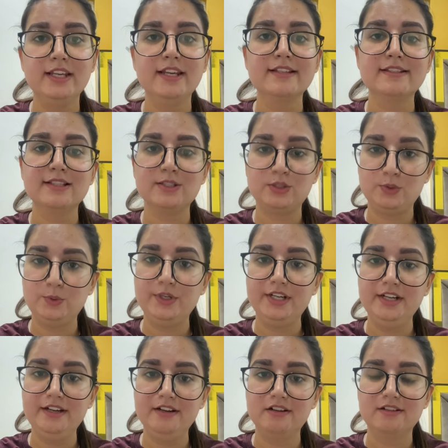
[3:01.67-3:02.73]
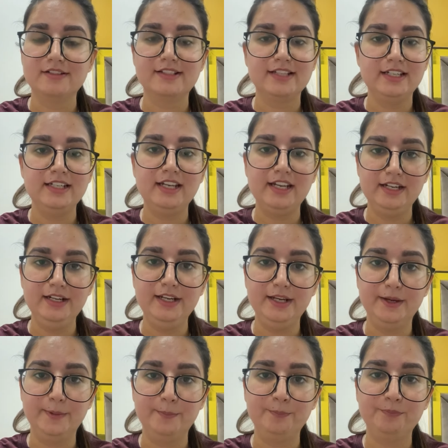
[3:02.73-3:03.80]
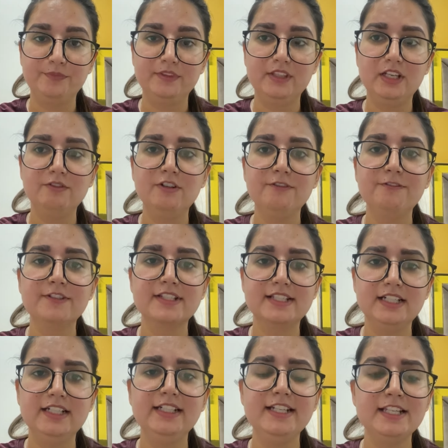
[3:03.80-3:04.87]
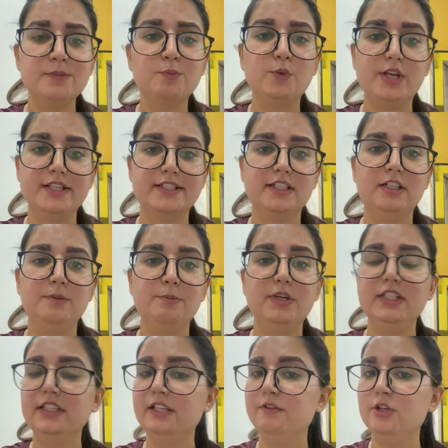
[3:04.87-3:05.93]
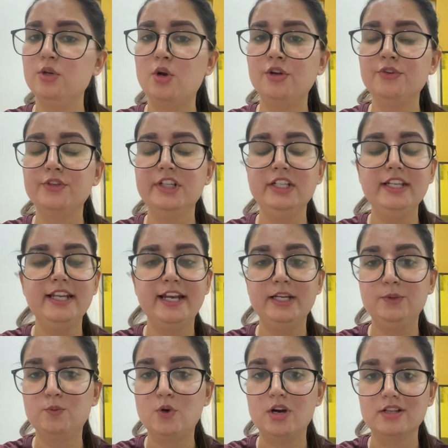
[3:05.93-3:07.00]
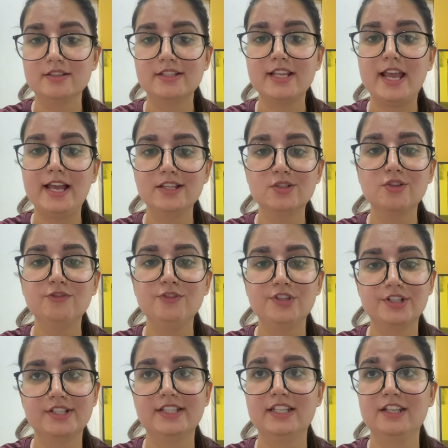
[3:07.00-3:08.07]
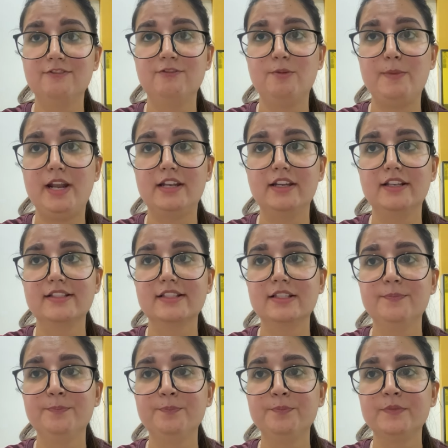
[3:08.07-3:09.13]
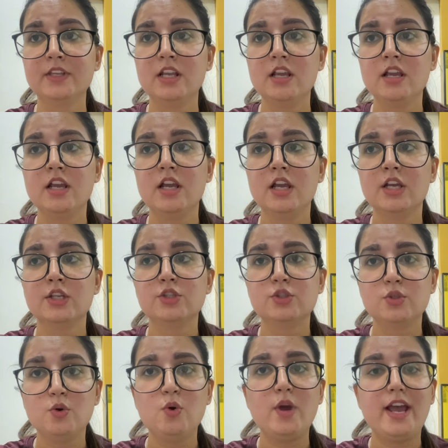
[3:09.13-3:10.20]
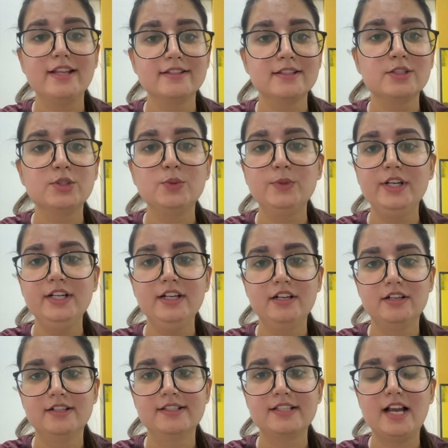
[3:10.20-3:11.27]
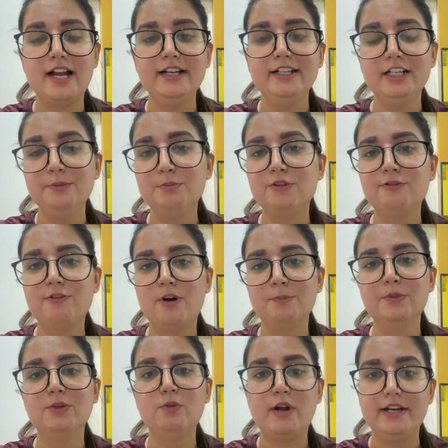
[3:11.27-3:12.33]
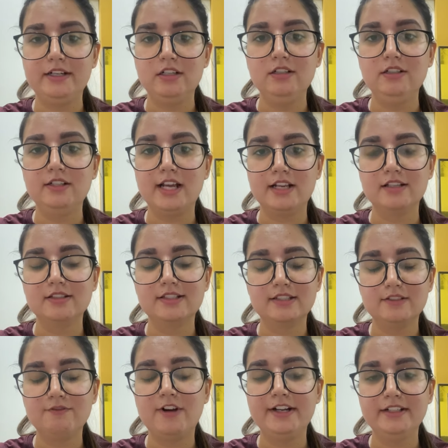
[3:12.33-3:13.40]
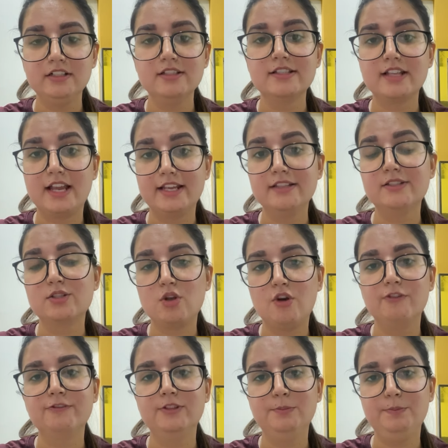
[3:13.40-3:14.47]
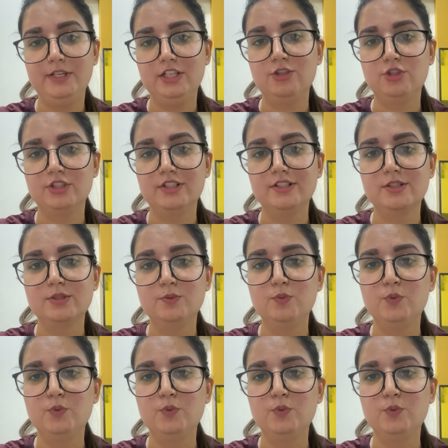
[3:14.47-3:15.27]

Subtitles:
as a student nurse in India, there were facilities present, but they were not really advanced as of nursing informatics. So, as a student nurse, I did perform the vital signs of the patients